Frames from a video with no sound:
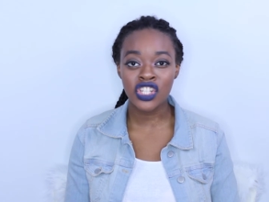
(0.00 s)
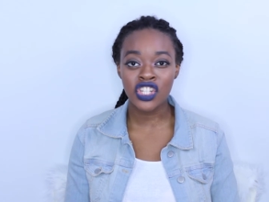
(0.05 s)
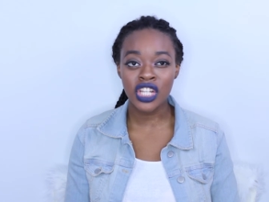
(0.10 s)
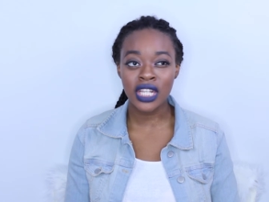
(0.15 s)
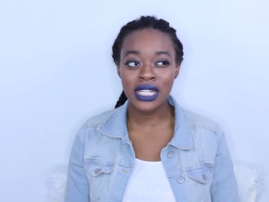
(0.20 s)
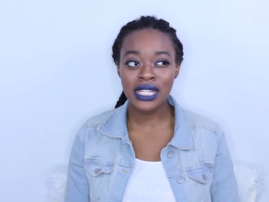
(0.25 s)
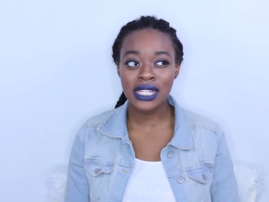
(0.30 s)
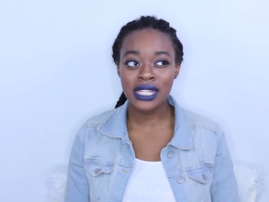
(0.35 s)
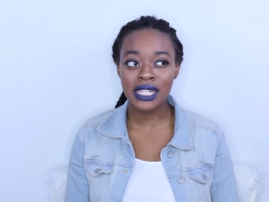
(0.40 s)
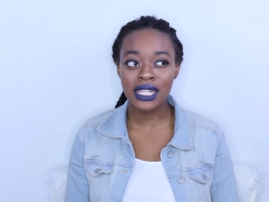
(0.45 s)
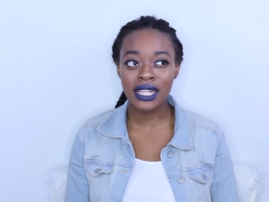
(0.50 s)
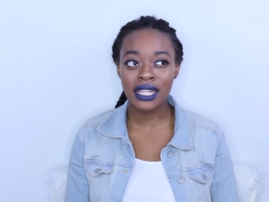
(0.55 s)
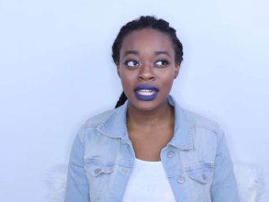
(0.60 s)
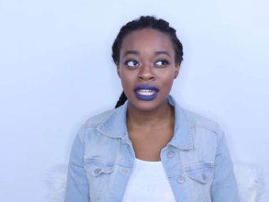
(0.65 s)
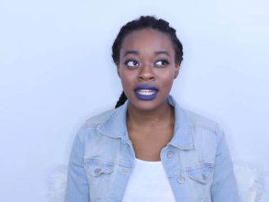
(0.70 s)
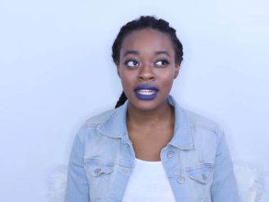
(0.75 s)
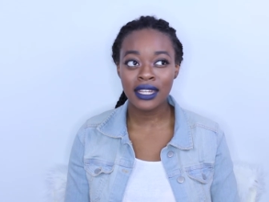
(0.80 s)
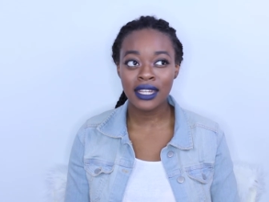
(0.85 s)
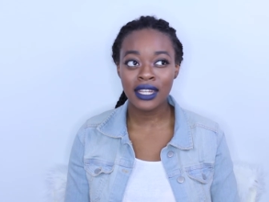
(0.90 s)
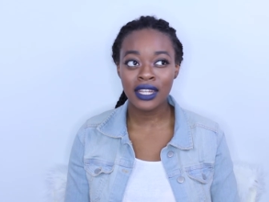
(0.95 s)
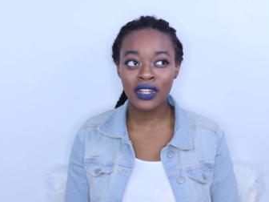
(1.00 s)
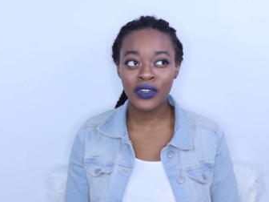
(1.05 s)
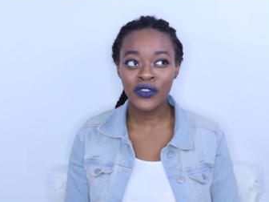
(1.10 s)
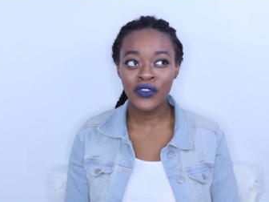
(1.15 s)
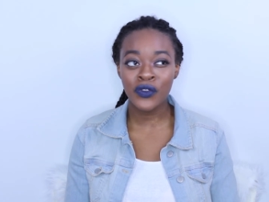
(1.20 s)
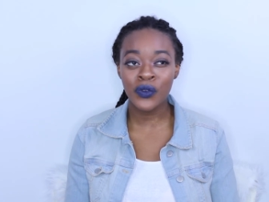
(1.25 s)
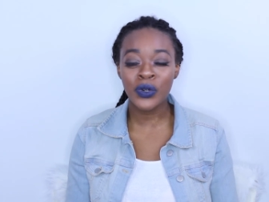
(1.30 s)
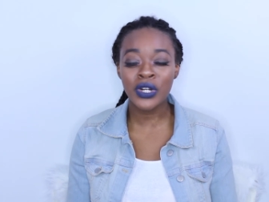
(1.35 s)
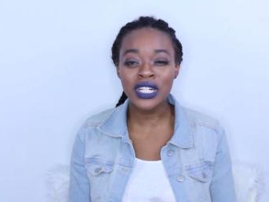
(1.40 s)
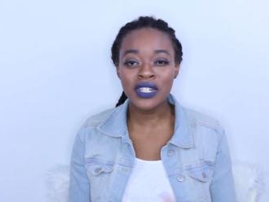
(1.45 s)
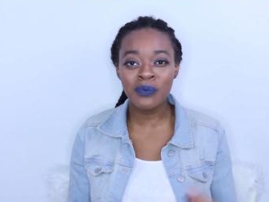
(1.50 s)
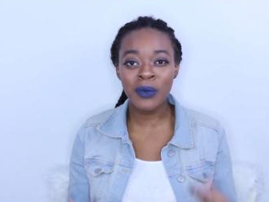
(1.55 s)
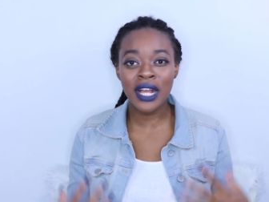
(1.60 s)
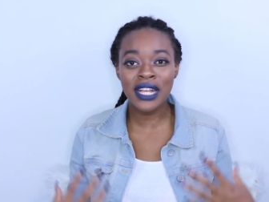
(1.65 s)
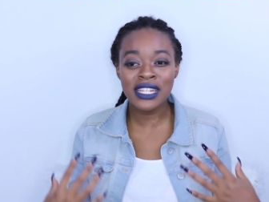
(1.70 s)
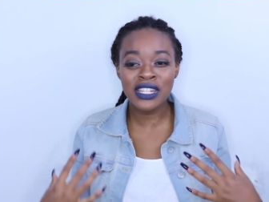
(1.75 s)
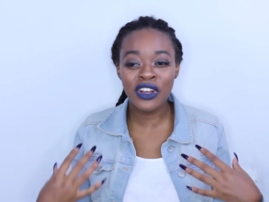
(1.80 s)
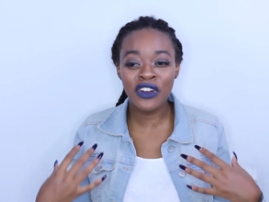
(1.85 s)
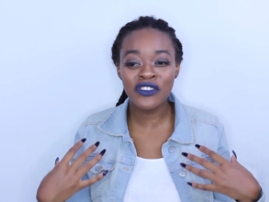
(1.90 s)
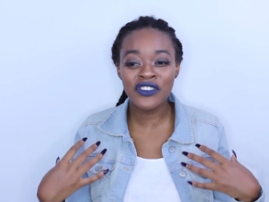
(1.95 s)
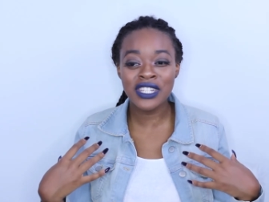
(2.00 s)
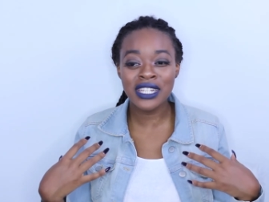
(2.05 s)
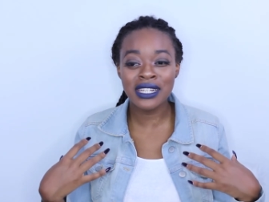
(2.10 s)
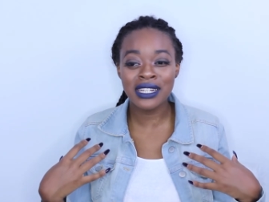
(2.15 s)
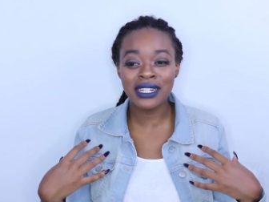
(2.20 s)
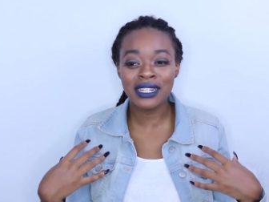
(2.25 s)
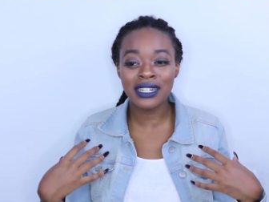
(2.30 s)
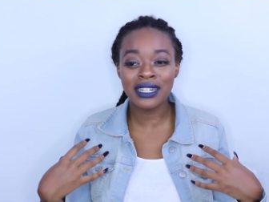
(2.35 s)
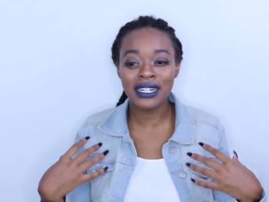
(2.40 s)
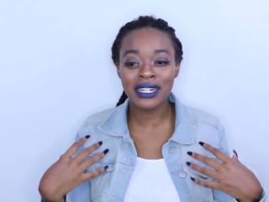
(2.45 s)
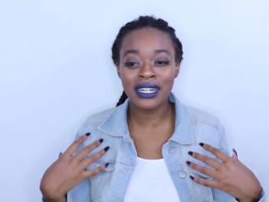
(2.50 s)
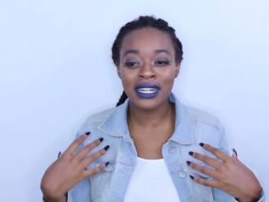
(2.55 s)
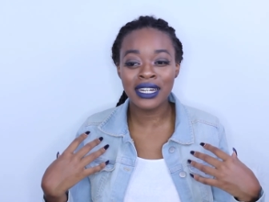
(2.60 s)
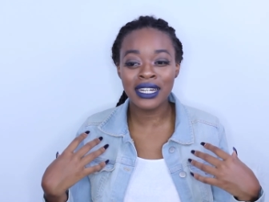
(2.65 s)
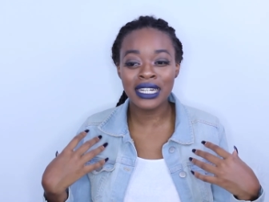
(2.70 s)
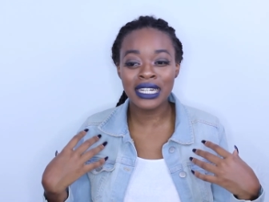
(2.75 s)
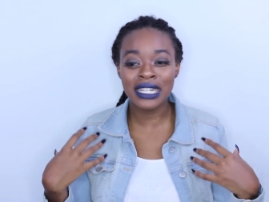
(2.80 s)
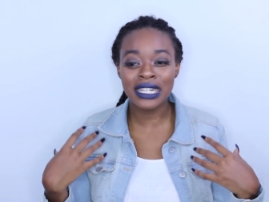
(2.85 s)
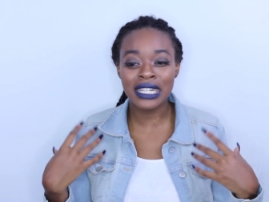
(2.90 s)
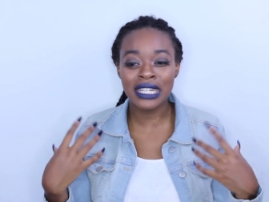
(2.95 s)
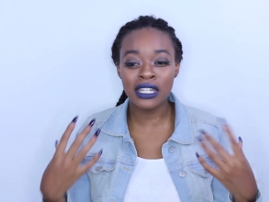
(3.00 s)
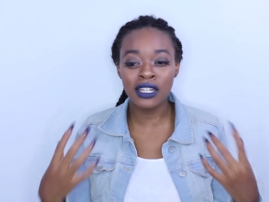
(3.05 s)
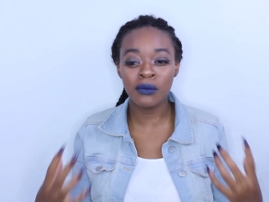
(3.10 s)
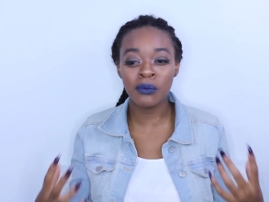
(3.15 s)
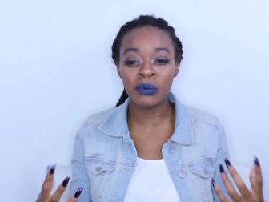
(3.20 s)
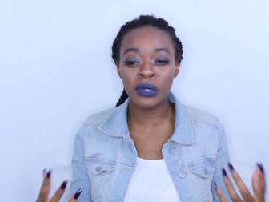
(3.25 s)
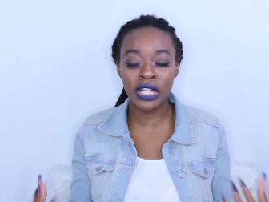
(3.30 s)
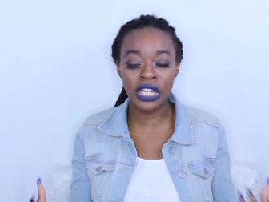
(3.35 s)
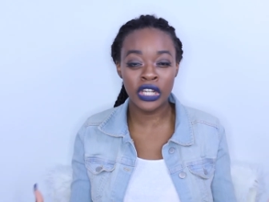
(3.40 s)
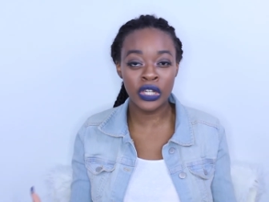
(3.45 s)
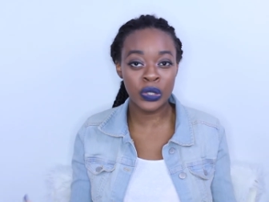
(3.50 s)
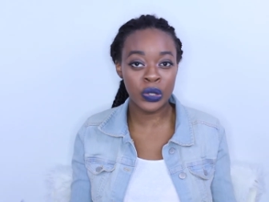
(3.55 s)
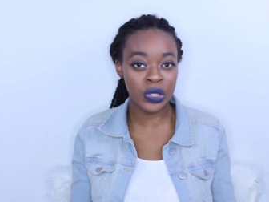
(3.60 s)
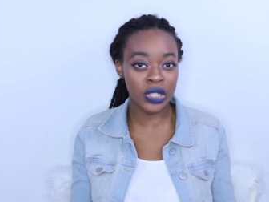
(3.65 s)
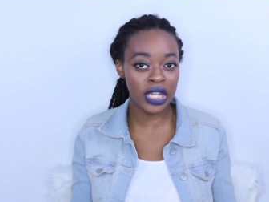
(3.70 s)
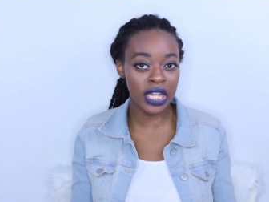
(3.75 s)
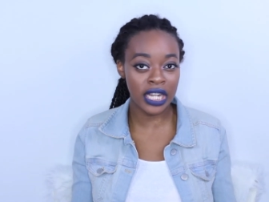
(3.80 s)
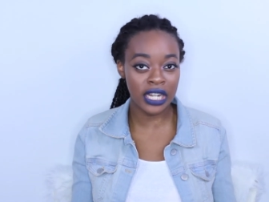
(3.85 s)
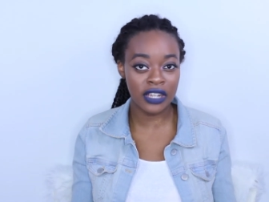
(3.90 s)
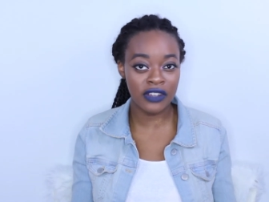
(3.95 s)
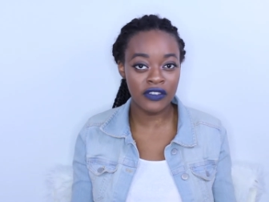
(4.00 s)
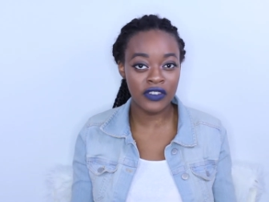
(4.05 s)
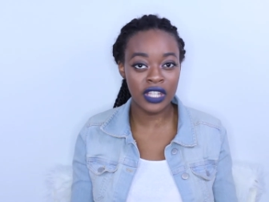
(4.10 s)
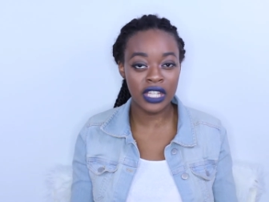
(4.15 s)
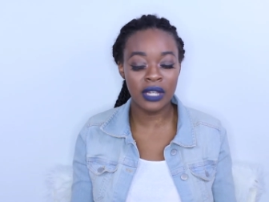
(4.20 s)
just force myself to keep being creative,